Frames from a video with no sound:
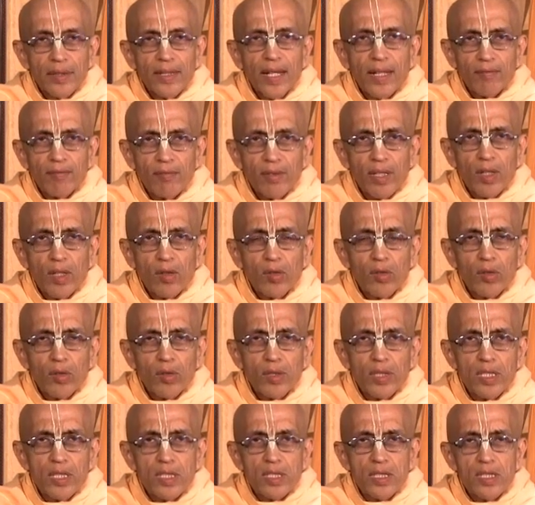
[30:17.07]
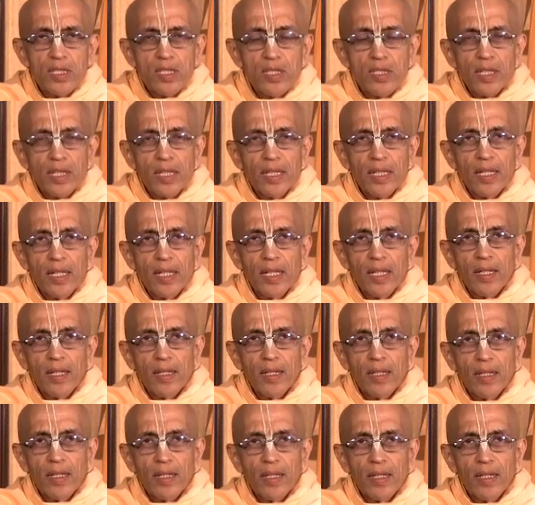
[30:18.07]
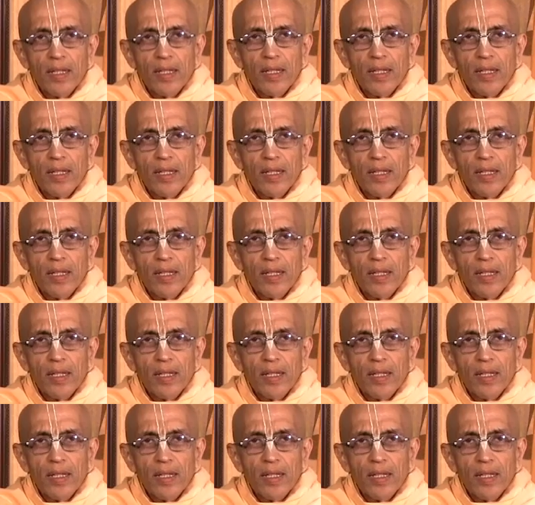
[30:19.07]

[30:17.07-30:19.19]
that we're going to discuss in a